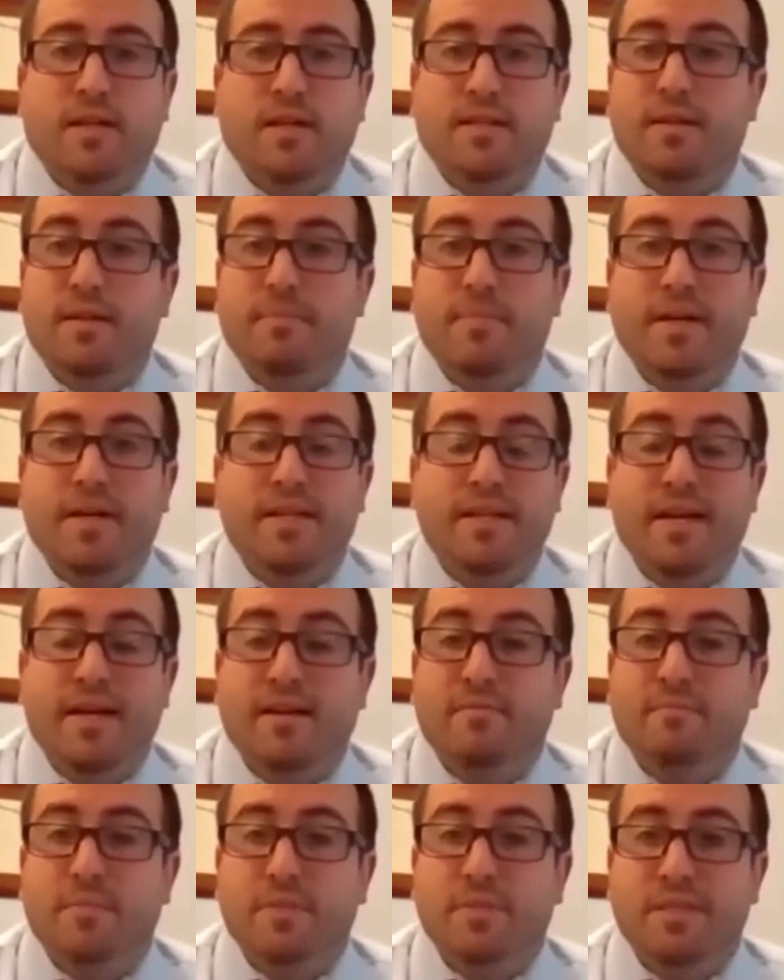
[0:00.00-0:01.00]
they might not
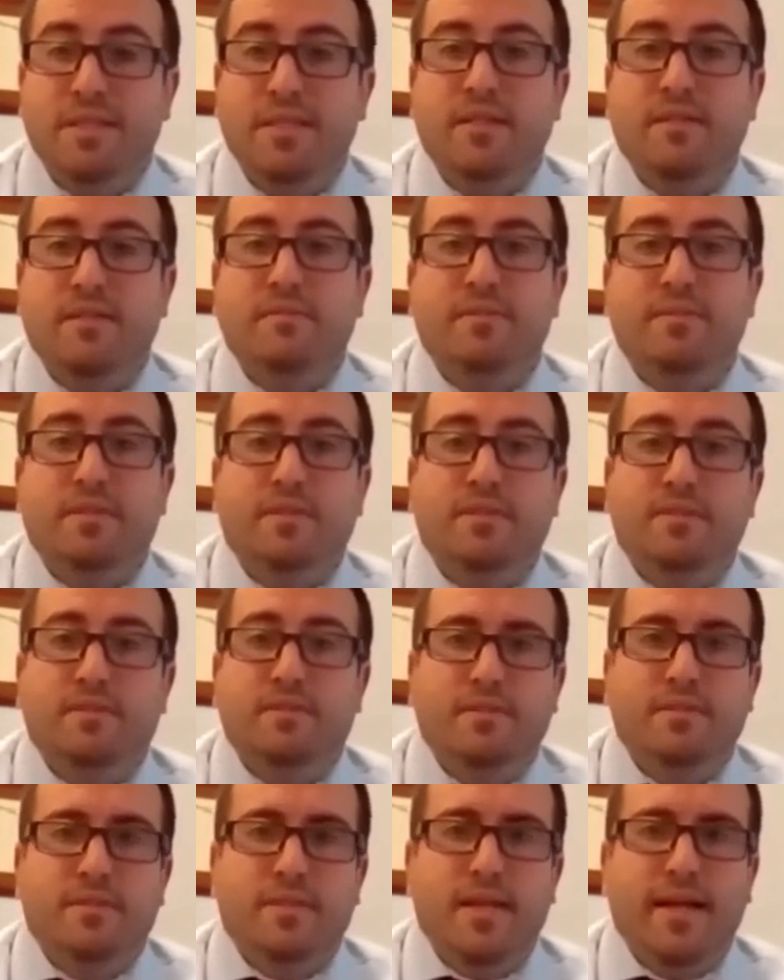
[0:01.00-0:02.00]
have believed
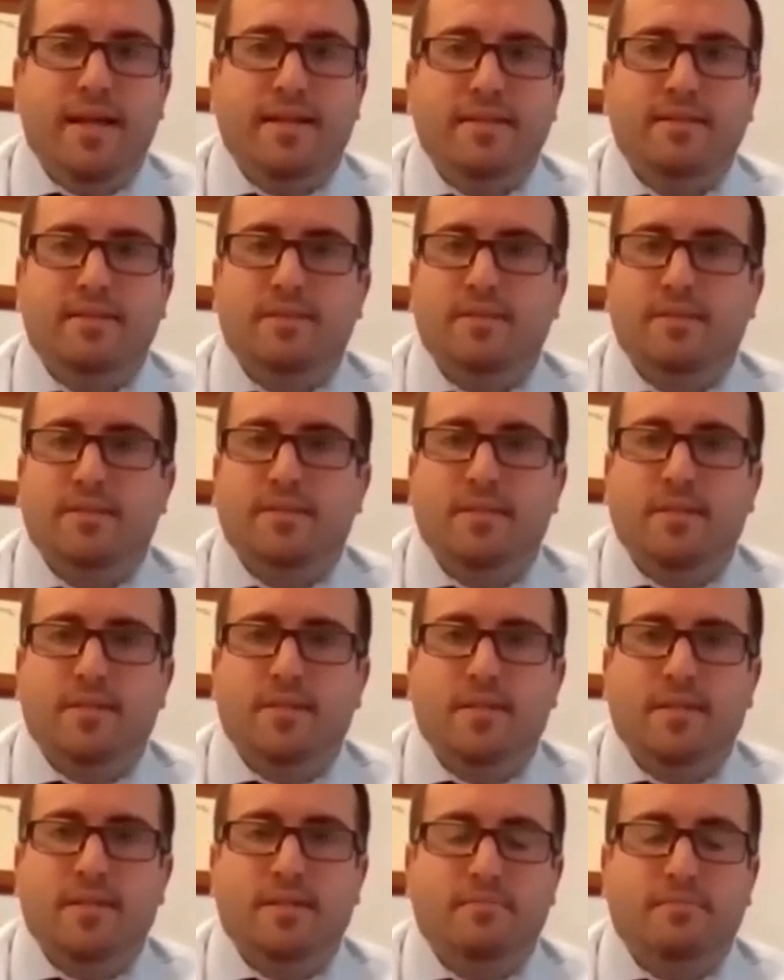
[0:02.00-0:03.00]
that
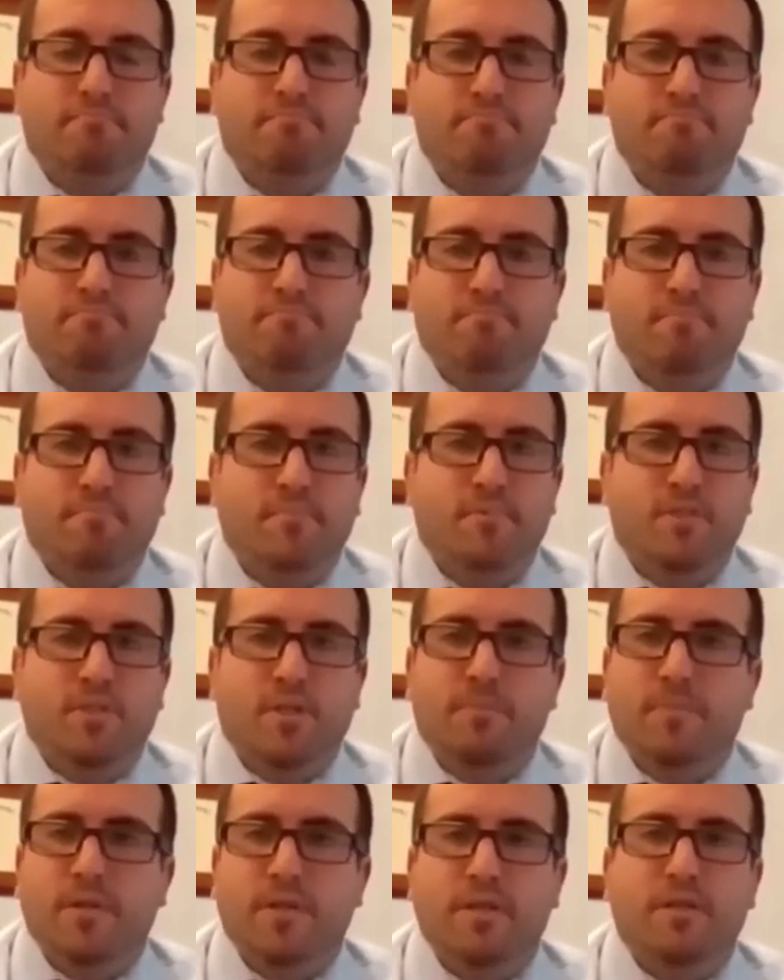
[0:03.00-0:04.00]

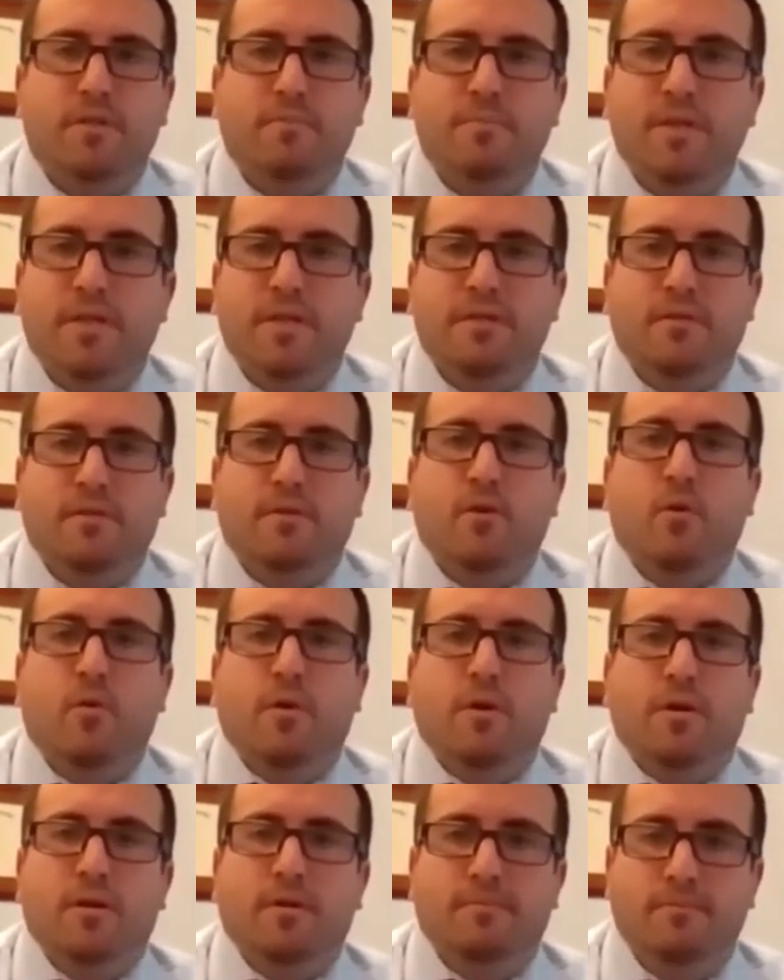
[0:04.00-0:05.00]
somebody could be in their
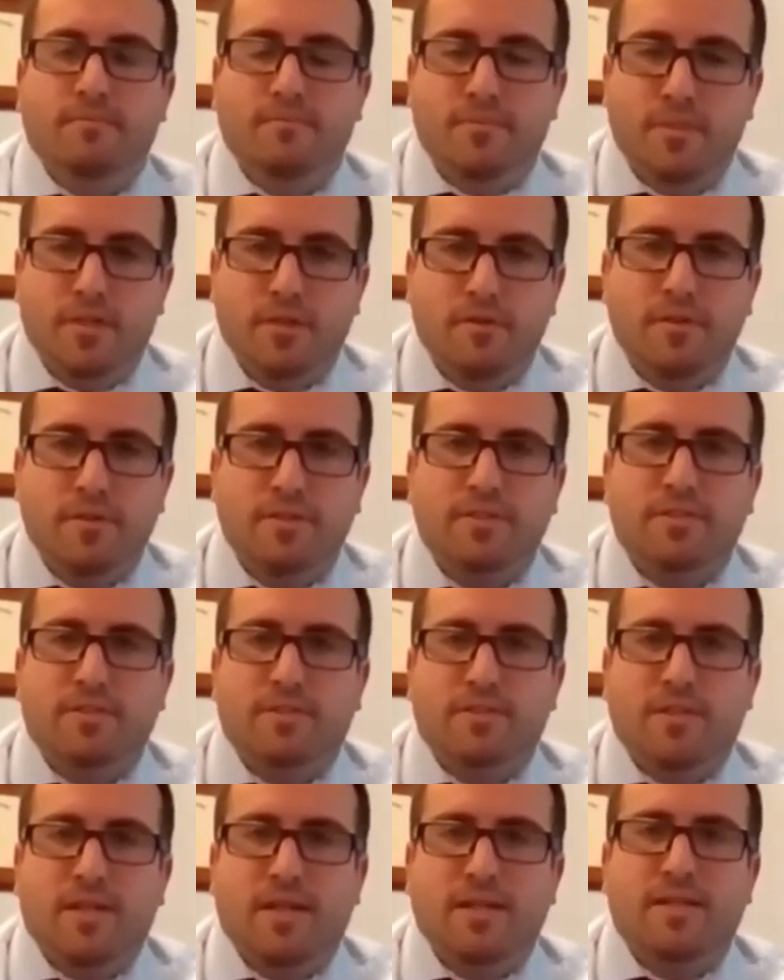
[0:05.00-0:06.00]
corner. So
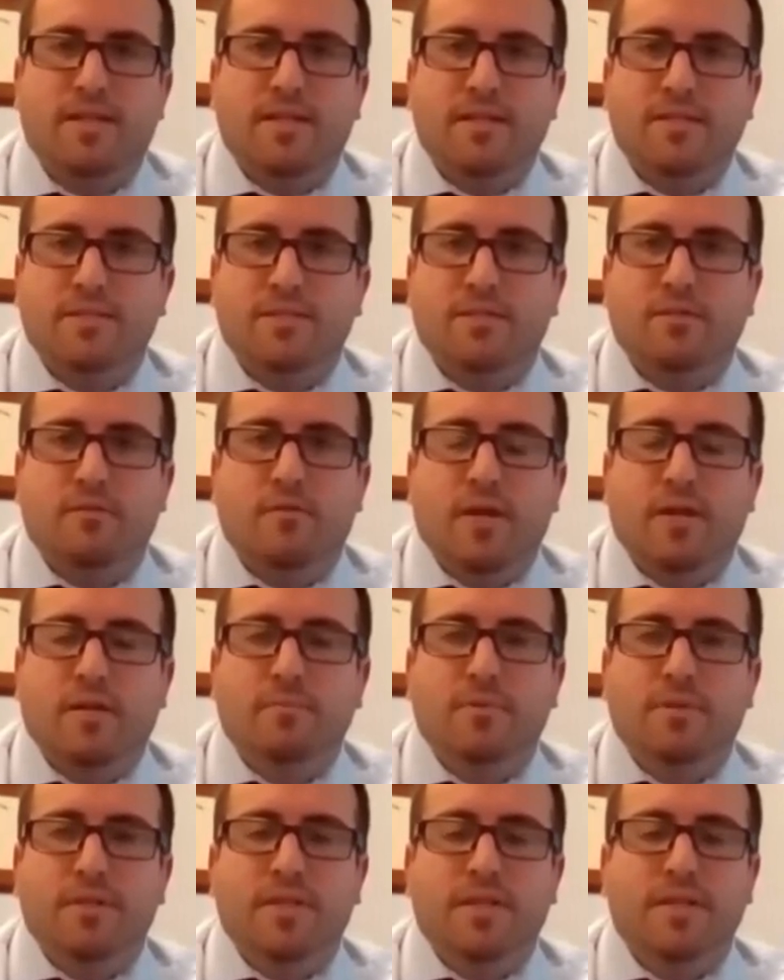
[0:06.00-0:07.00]
I think it's
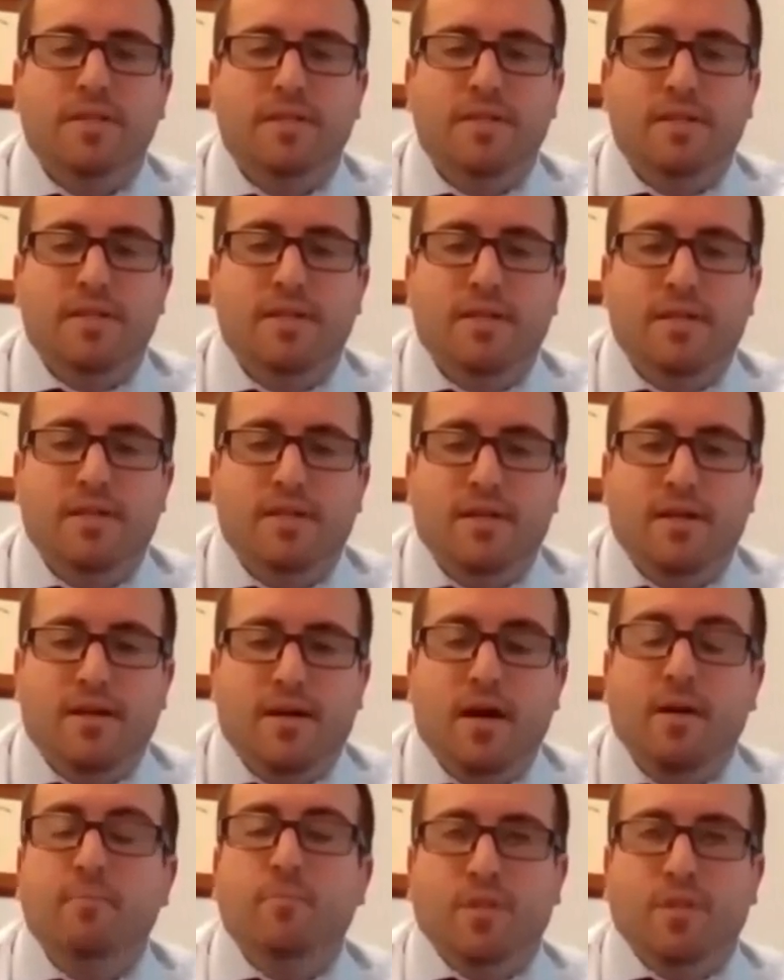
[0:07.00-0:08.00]
incredibly
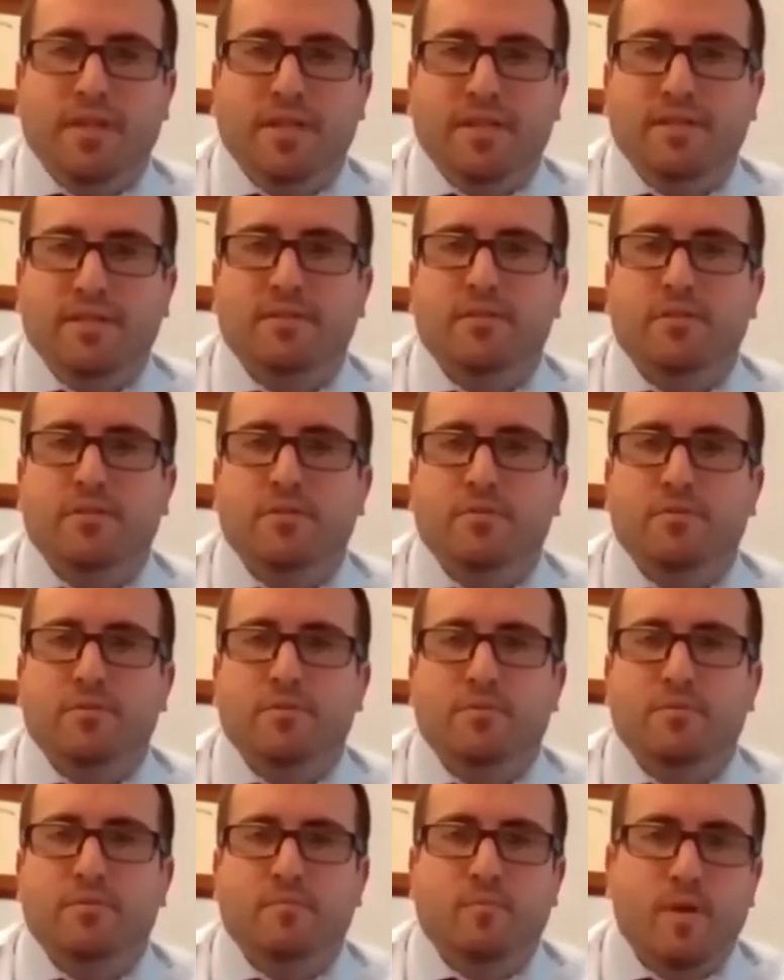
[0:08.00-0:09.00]
humbling
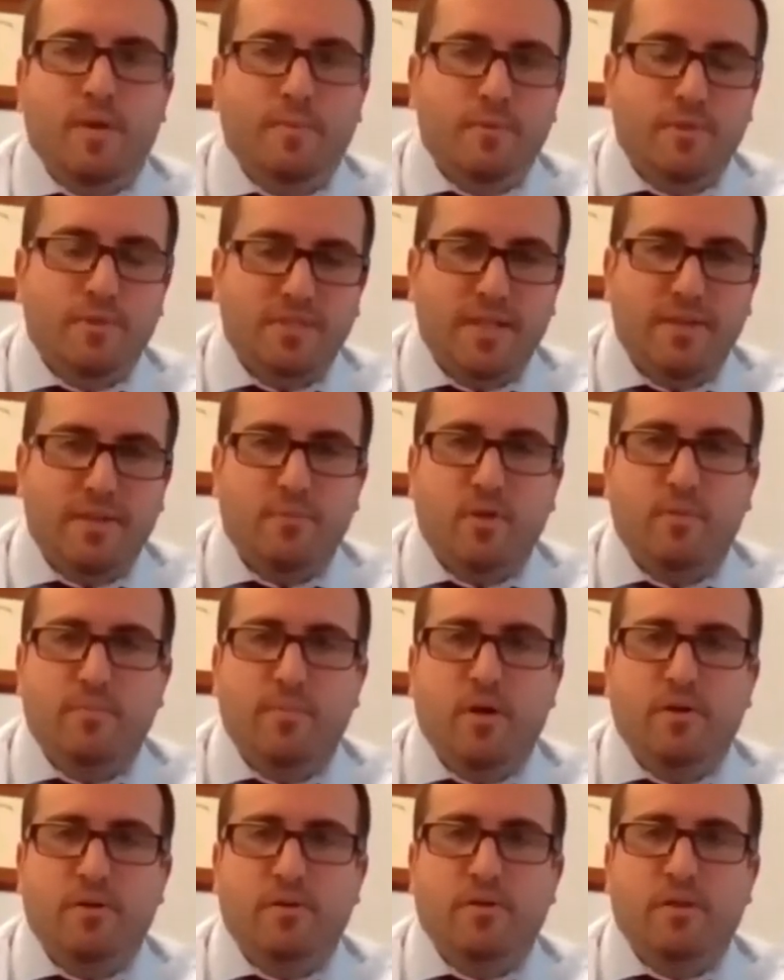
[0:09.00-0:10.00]
to represent pro
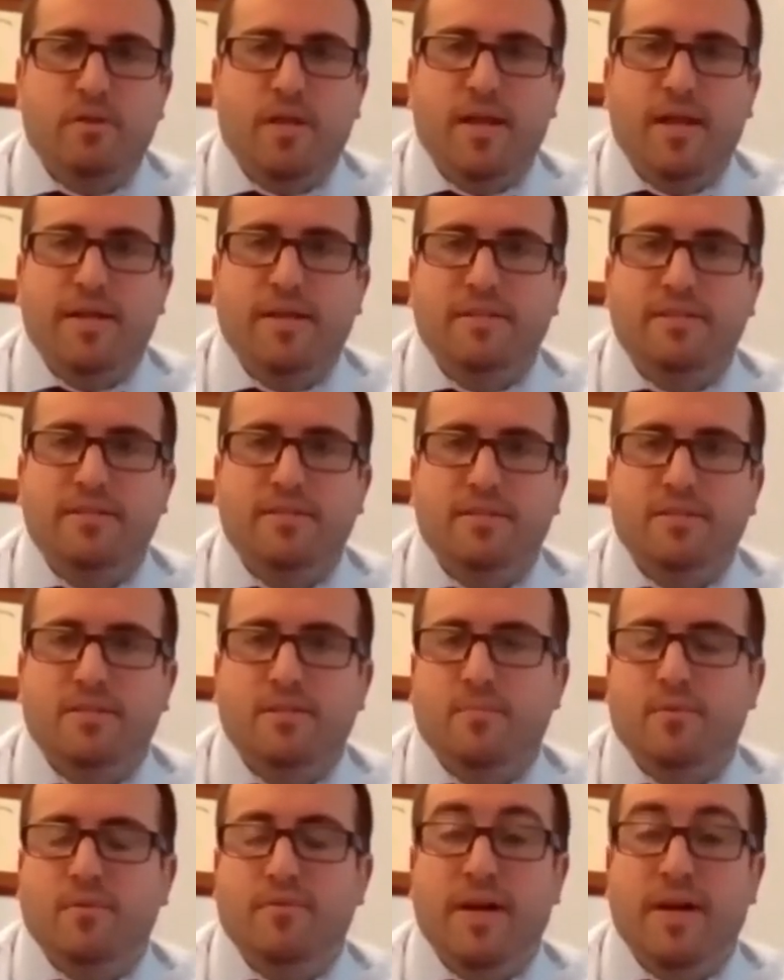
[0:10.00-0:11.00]
bono clients and
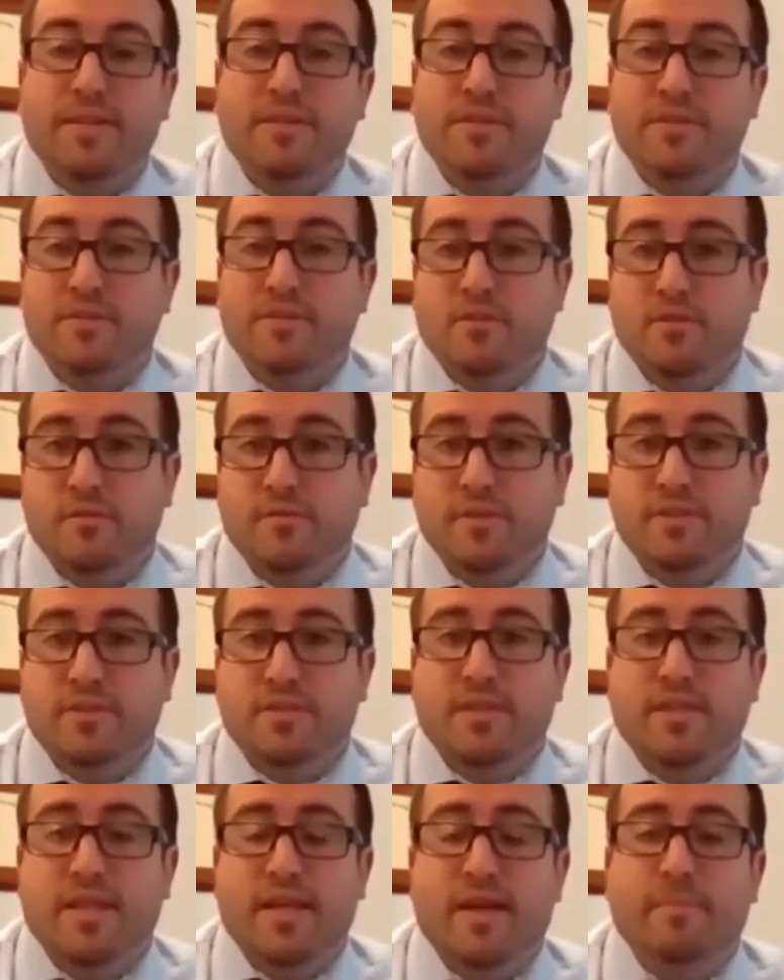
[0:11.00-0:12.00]
to provide the service
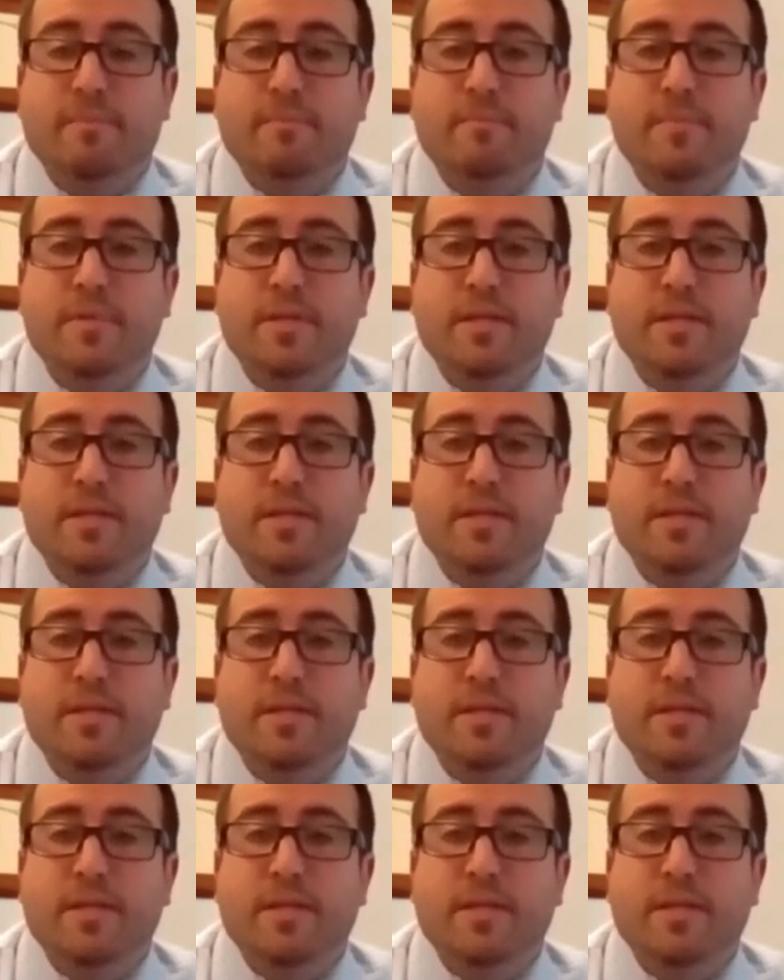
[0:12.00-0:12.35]
to them,